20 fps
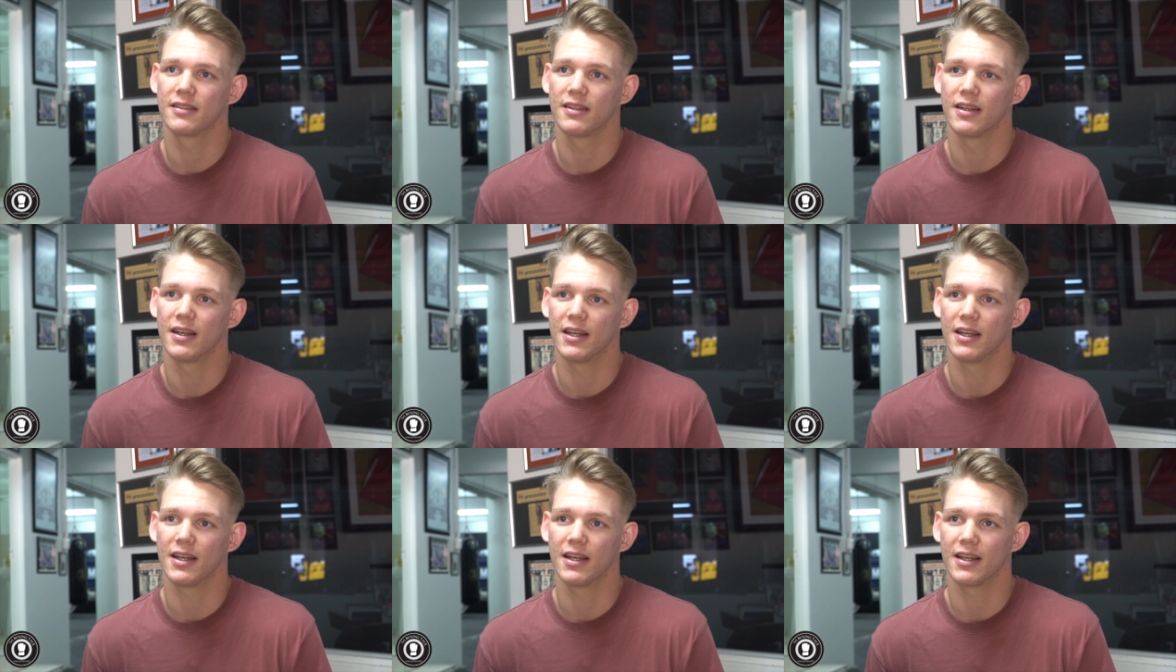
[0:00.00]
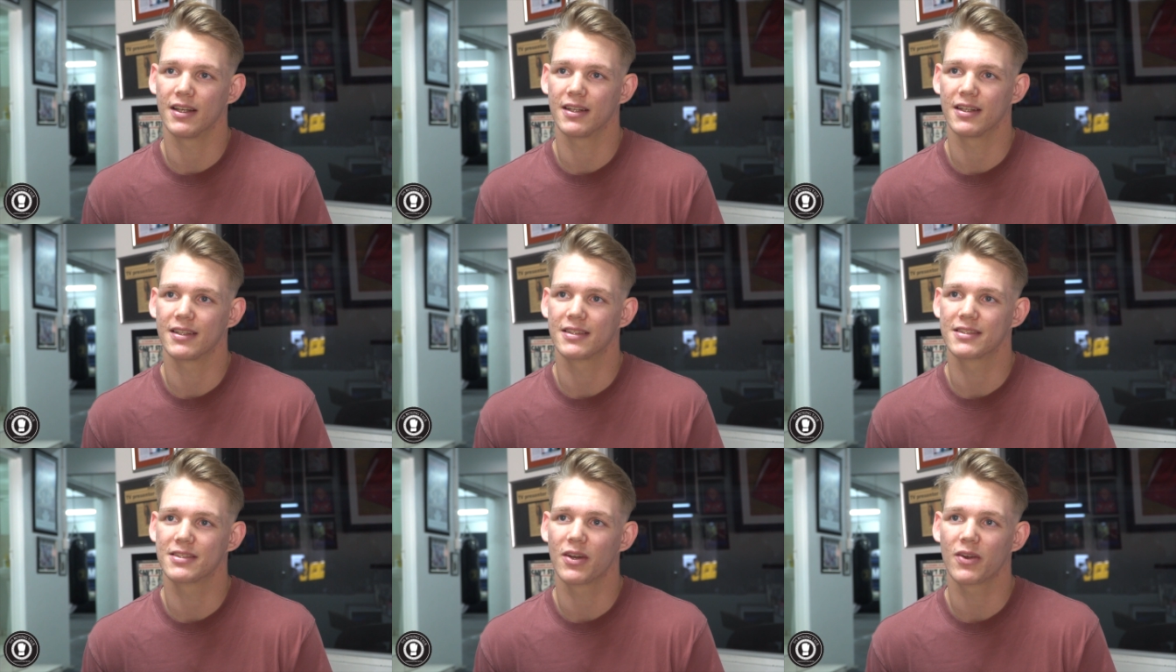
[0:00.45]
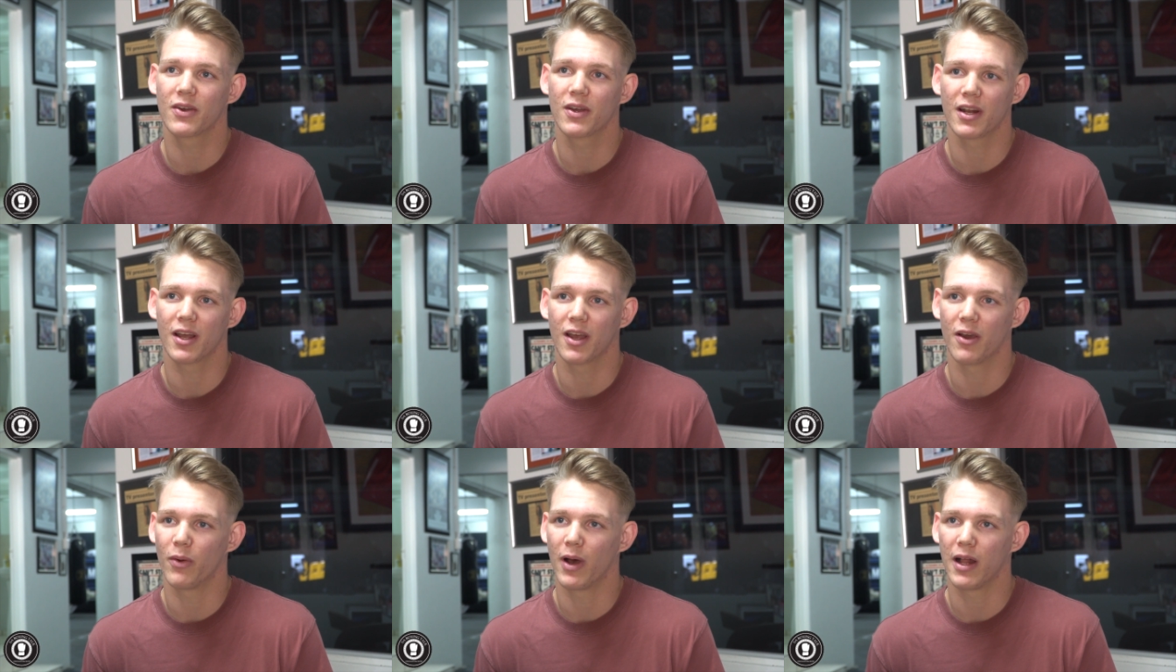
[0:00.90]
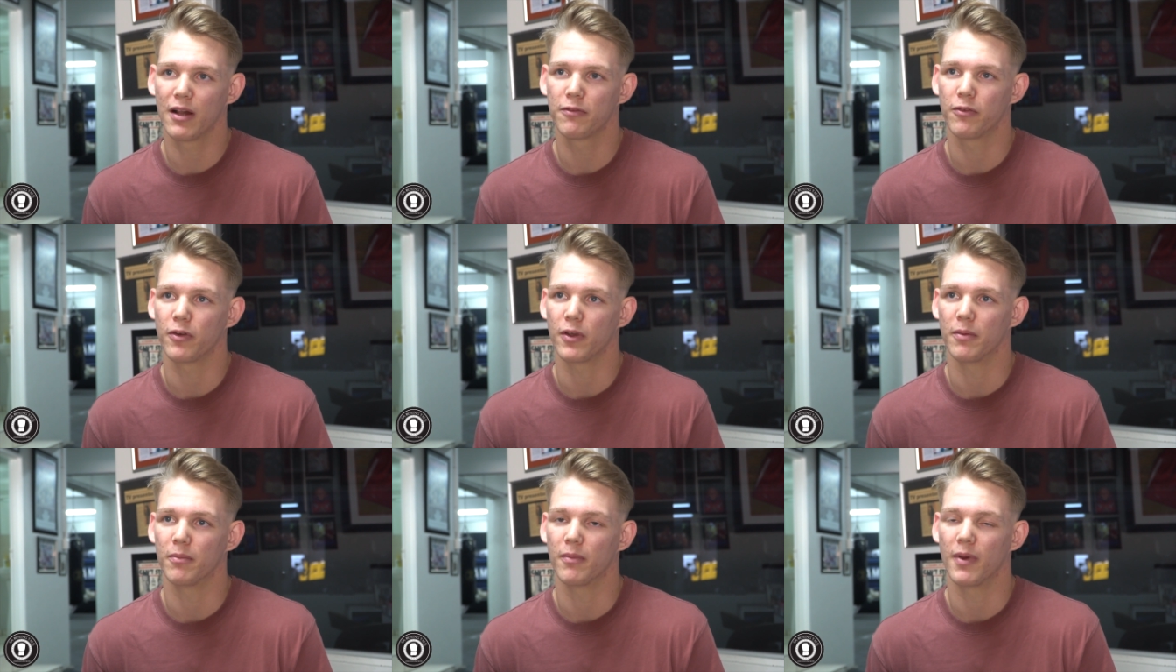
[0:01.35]
It's not going to go well for
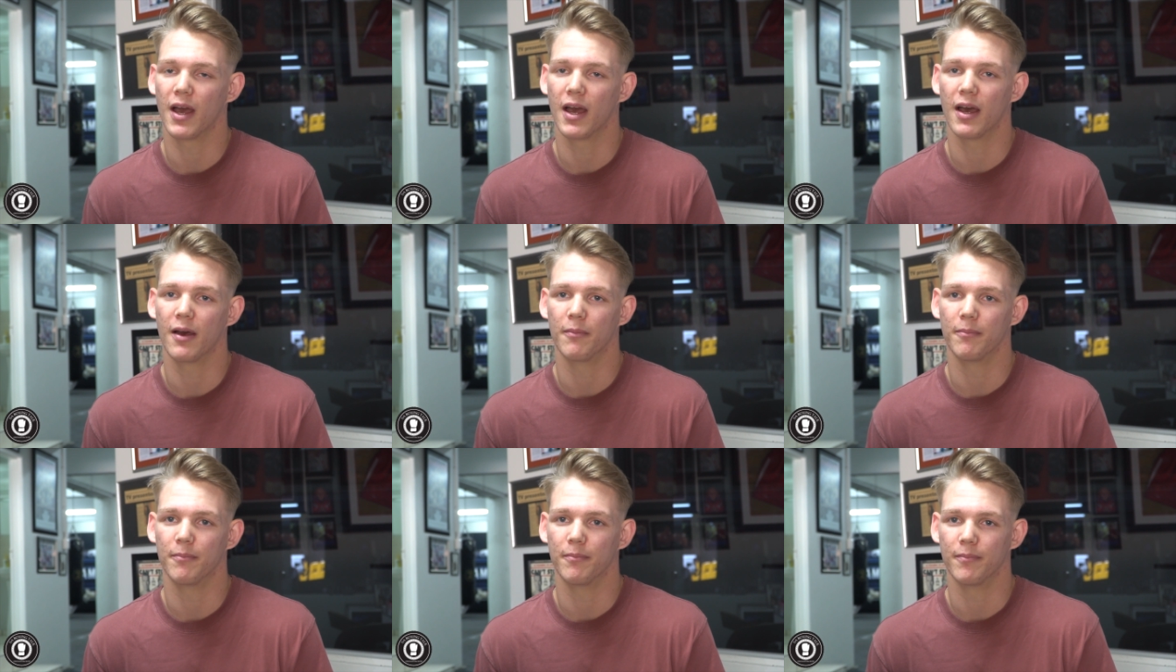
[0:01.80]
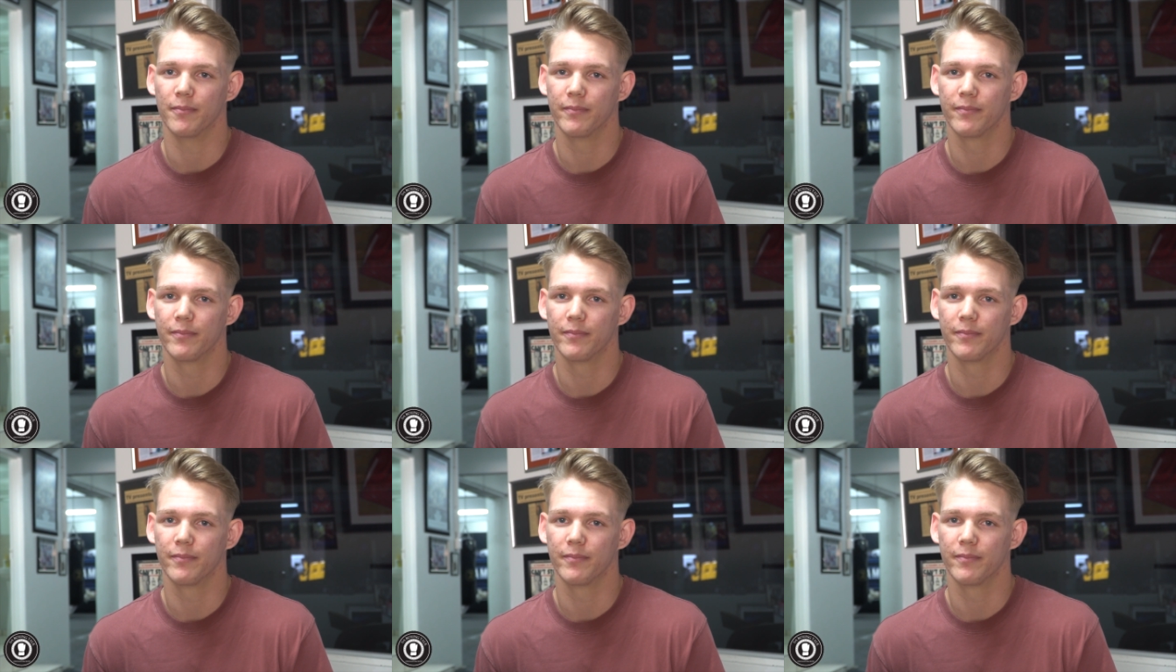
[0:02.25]
him.